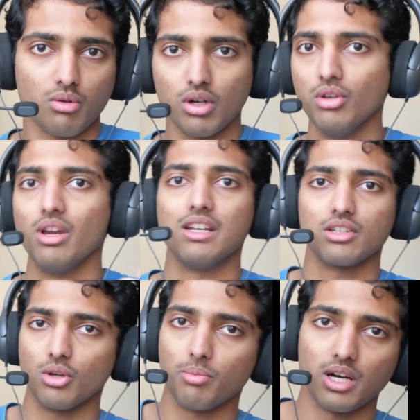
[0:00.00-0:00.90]
where you enter
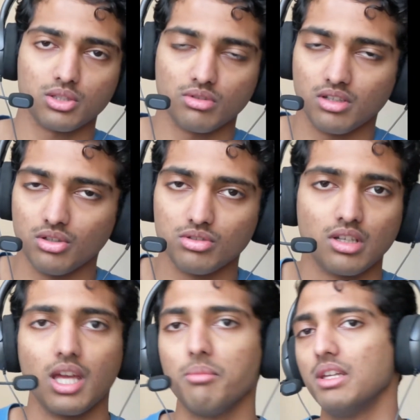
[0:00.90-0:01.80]
your password and
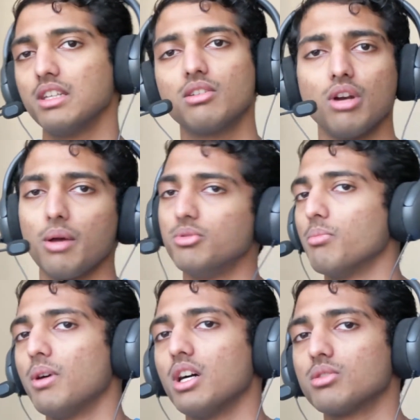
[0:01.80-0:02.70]
username, it grabs your
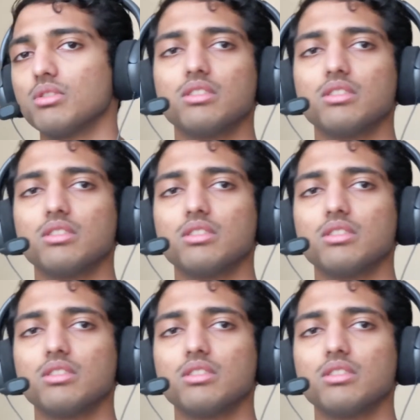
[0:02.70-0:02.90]
password,